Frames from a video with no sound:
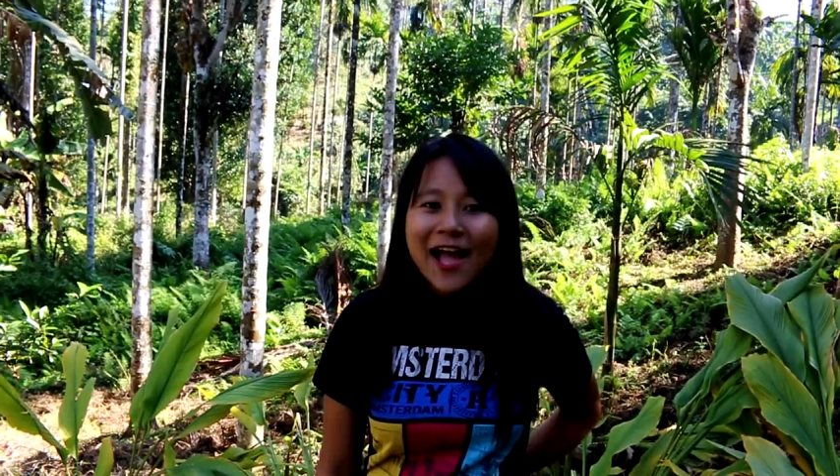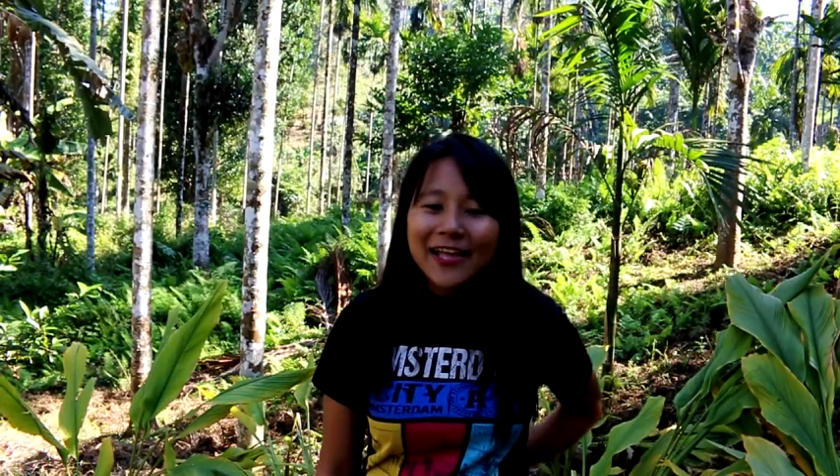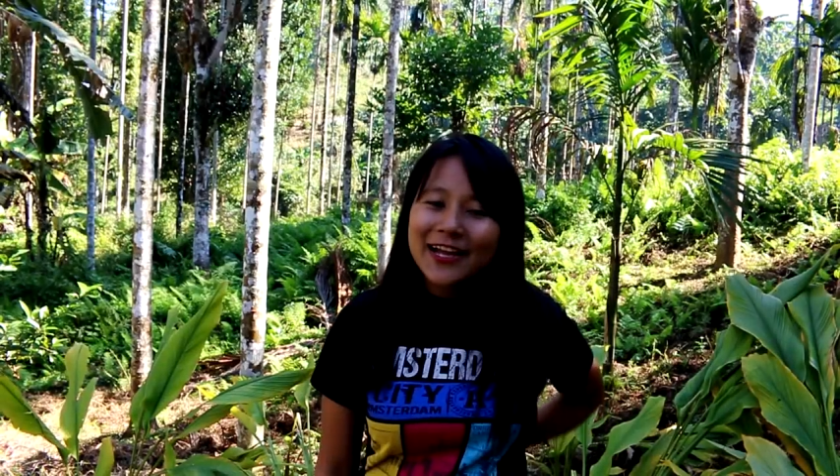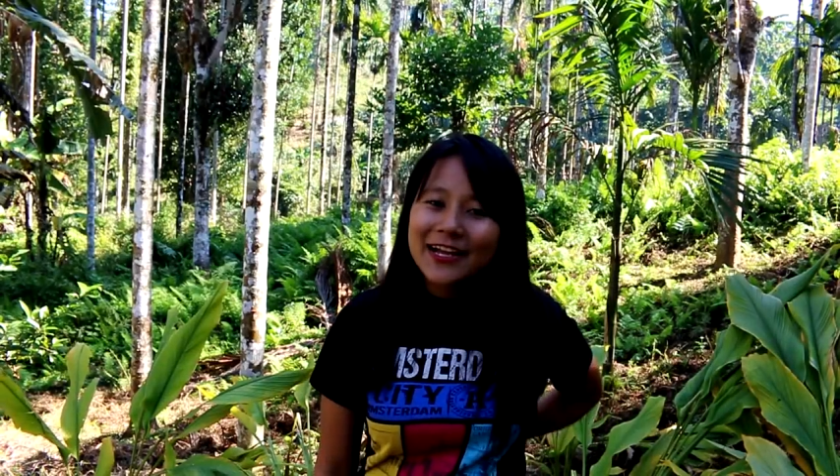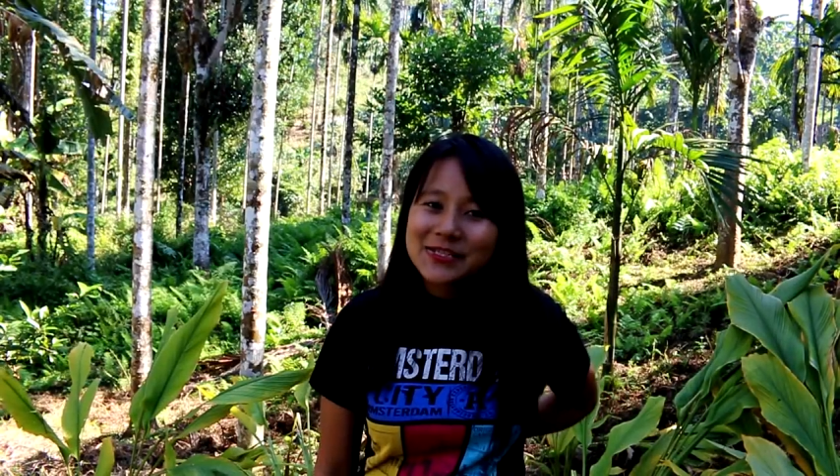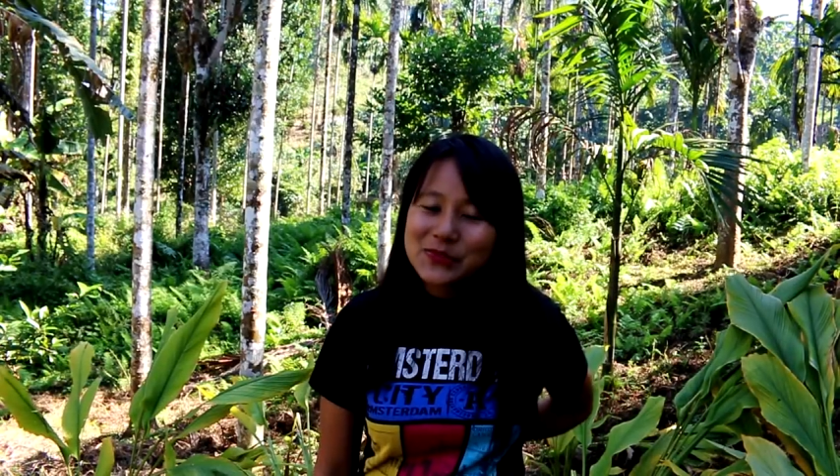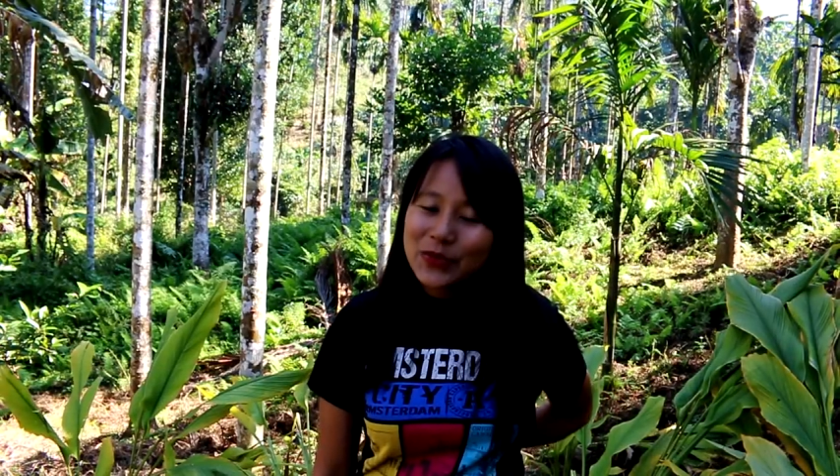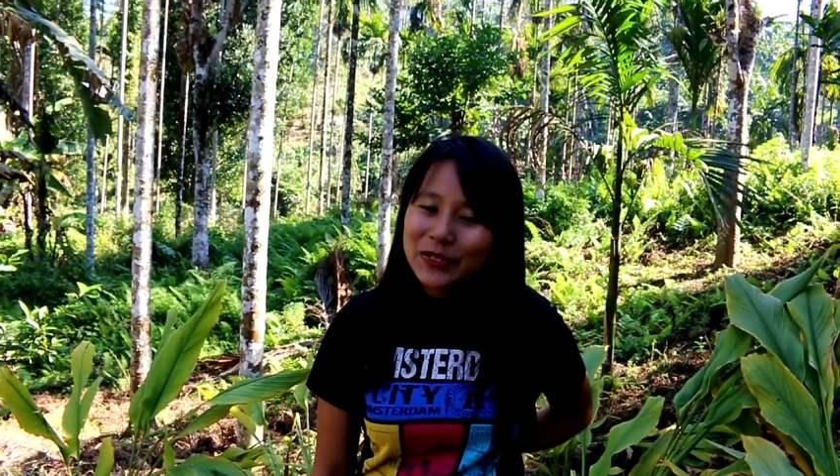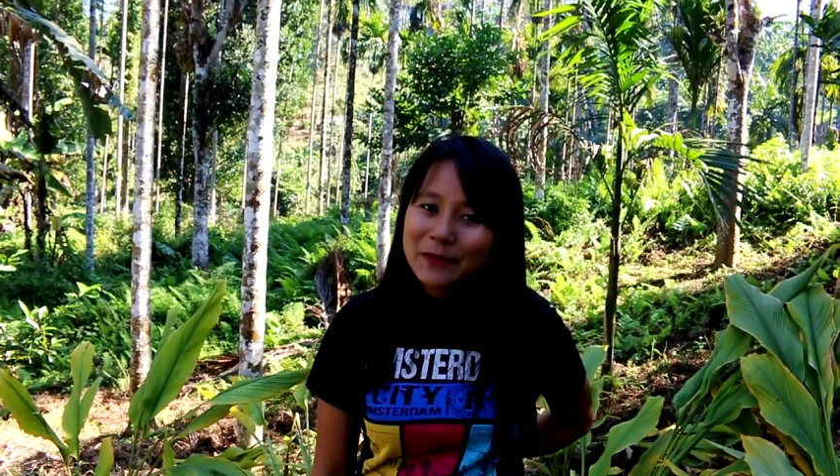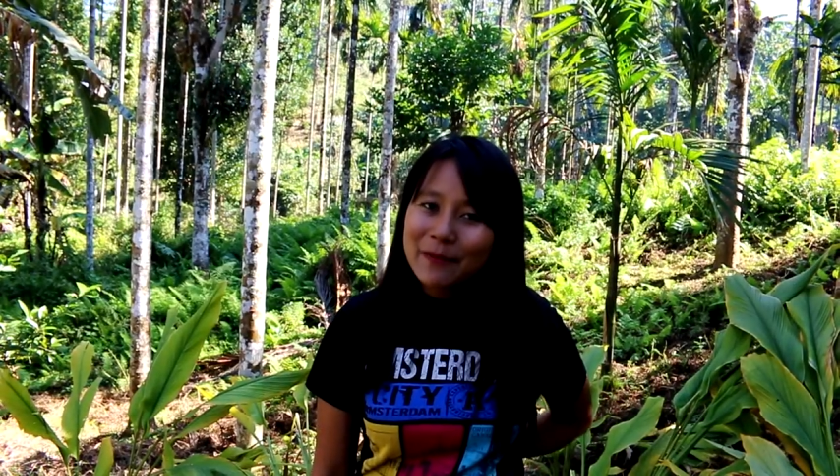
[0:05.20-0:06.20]
guys,
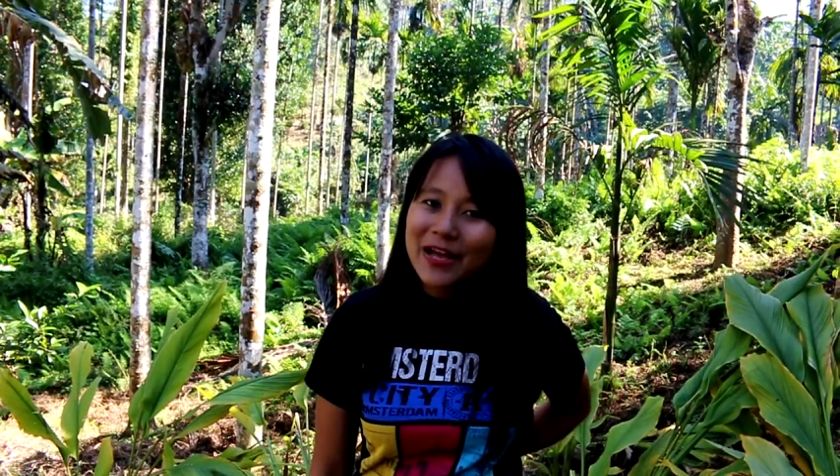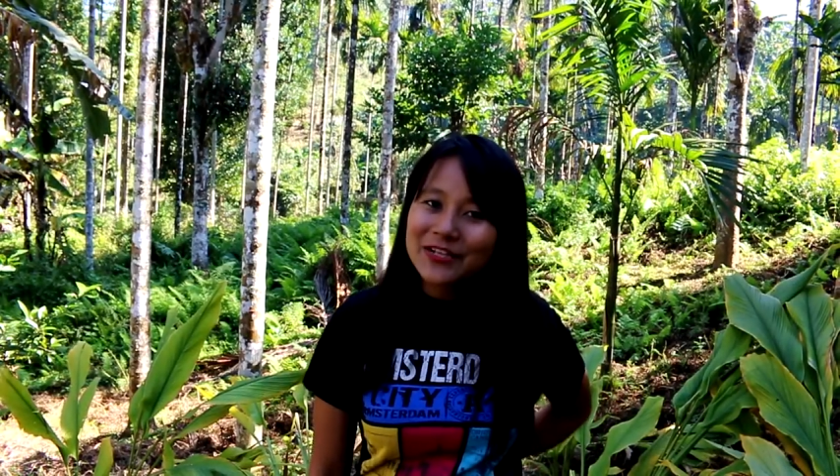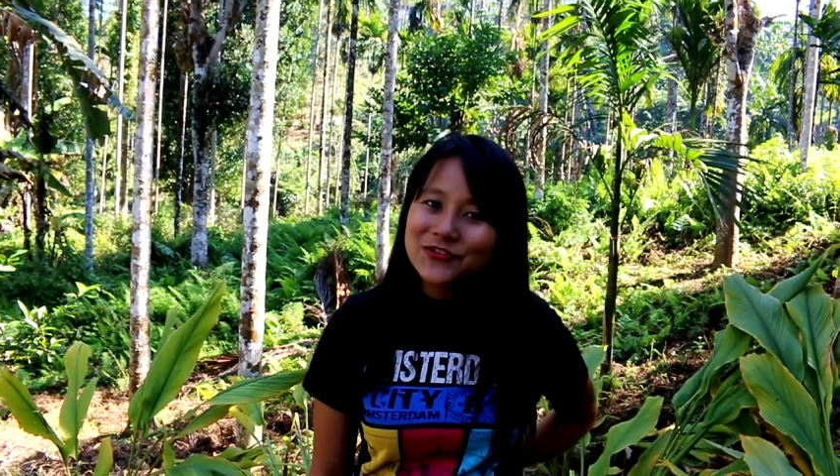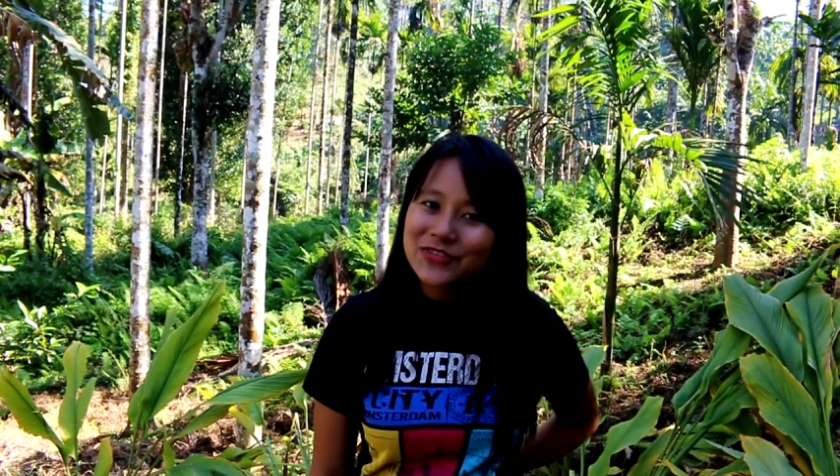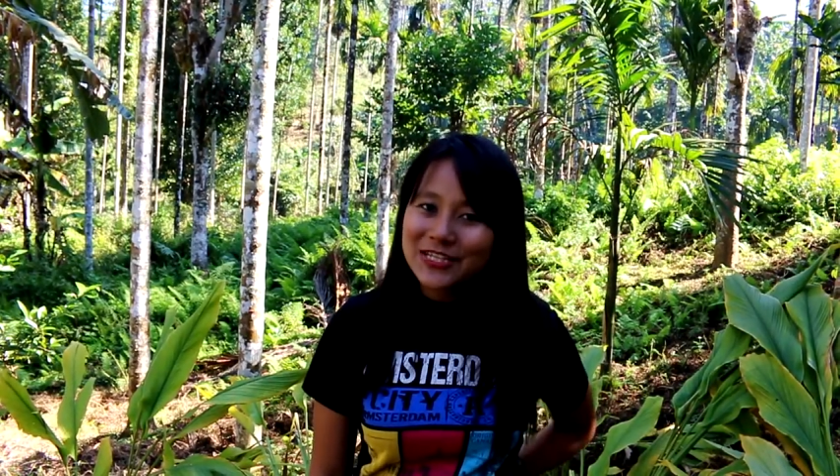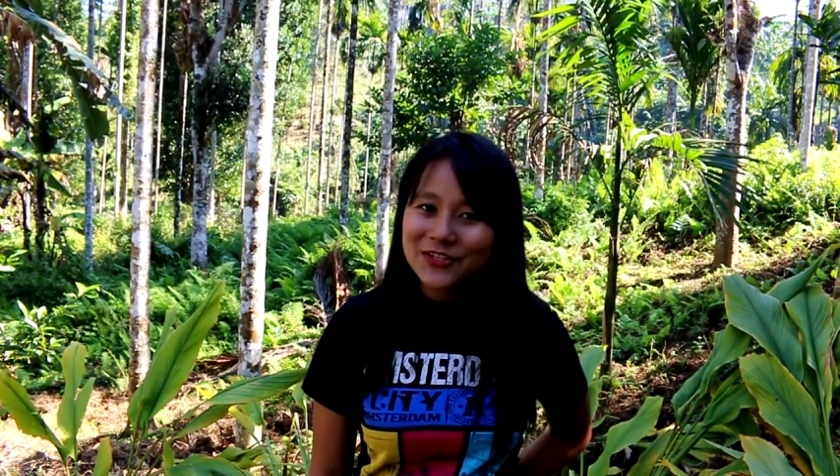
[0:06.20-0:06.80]
welcome back to Eat